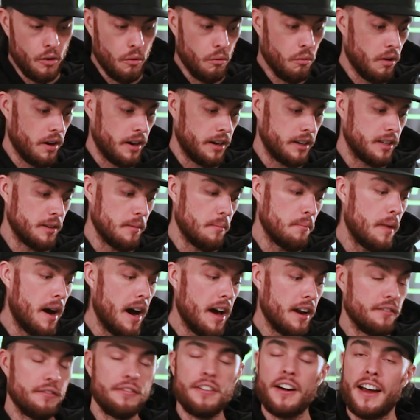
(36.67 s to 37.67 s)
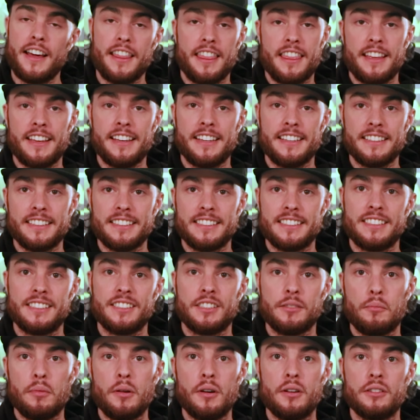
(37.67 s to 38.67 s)
wanting to modify things
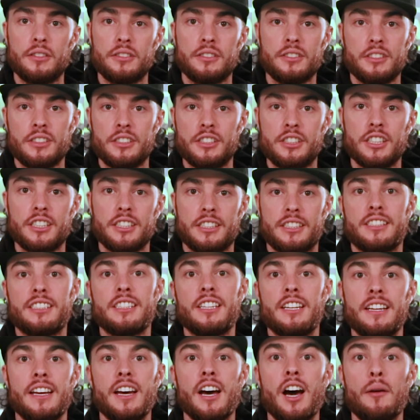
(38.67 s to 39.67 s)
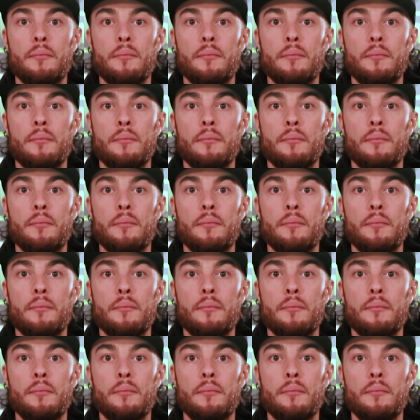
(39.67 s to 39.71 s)
as opposed to just